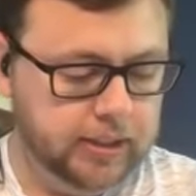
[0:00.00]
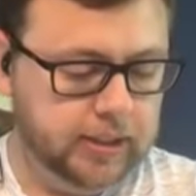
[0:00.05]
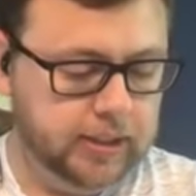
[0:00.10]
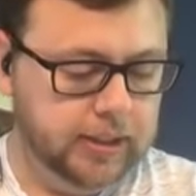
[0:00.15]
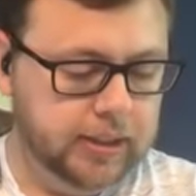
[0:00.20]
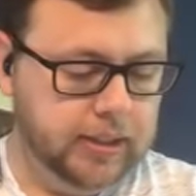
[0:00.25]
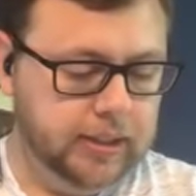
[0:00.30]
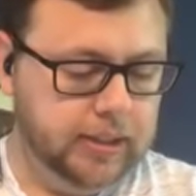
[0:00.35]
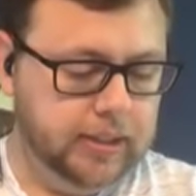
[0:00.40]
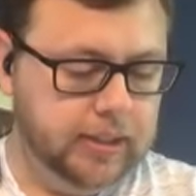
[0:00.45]

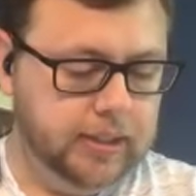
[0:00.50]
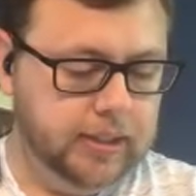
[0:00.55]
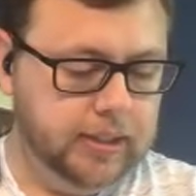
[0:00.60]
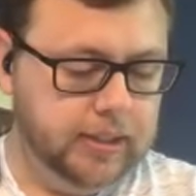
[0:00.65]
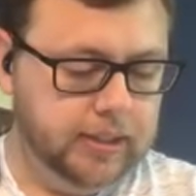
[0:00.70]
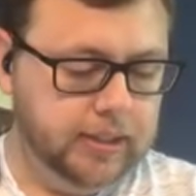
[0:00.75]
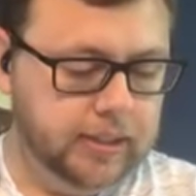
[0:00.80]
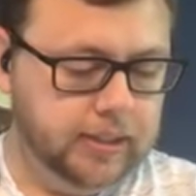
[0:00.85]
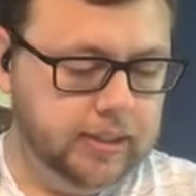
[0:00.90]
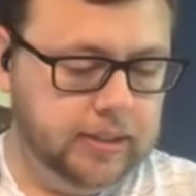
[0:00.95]

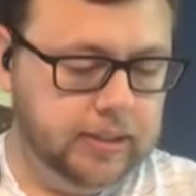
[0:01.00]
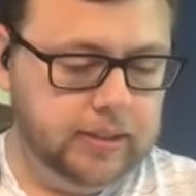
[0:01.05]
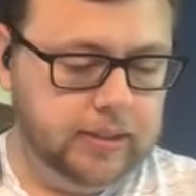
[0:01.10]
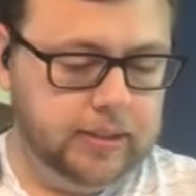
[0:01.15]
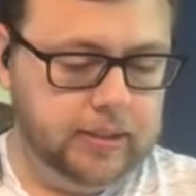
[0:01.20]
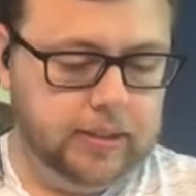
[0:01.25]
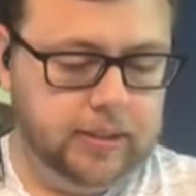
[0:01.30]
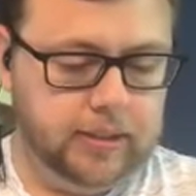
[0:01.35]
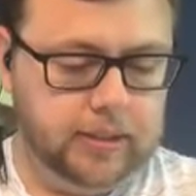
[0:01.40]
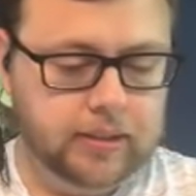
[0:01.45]

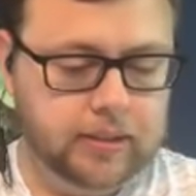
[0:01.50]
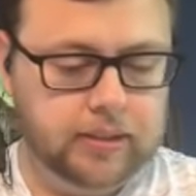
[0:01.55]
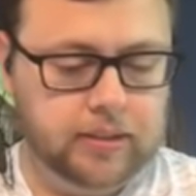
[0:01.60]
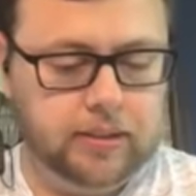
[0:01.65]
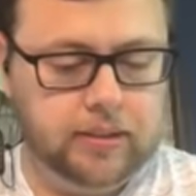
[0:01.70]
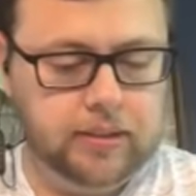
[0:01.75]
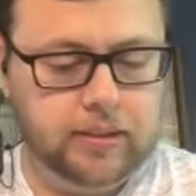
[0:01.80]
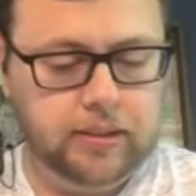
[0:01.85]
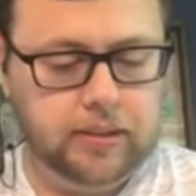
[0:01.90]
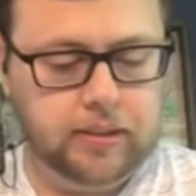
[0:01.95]

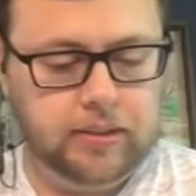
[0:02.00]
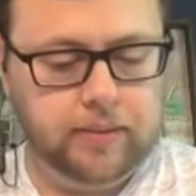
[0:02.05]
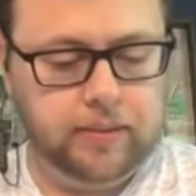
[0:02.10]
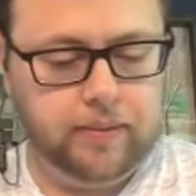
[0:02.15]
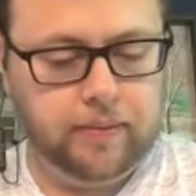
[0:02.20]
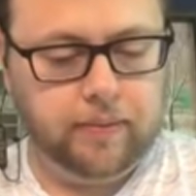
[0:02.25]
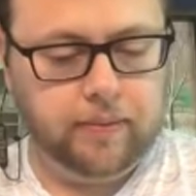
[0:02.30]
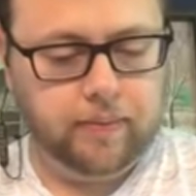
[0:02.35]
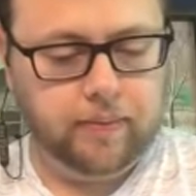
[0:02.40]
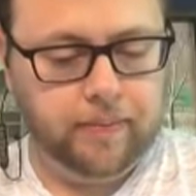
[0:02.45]

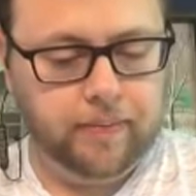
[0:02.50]
(no one is talking)